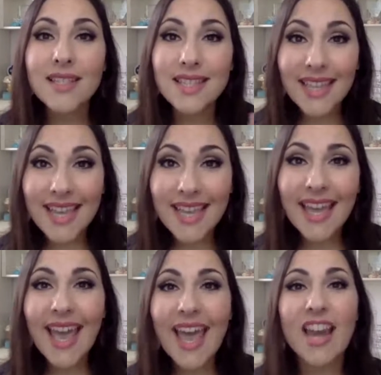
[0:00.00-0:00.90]
link,
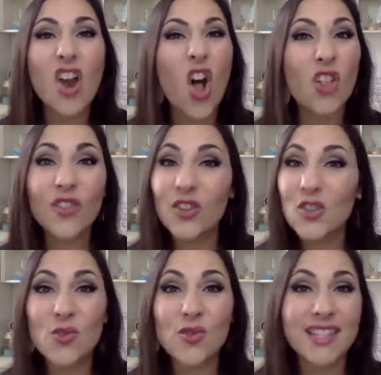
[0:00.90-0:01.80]
and all of her
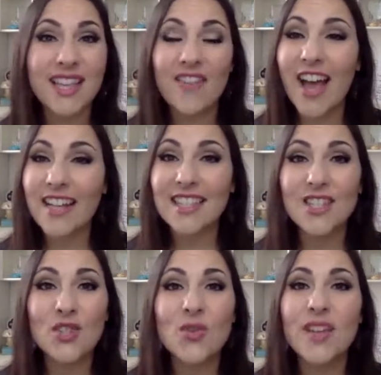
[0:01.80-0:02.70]
consultants have
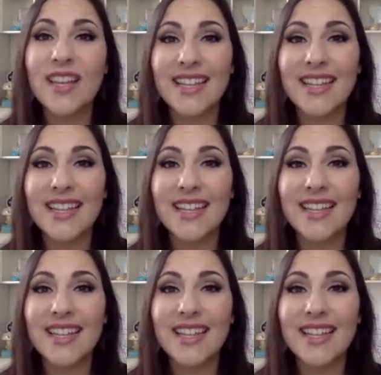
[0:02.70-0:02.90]
access to it,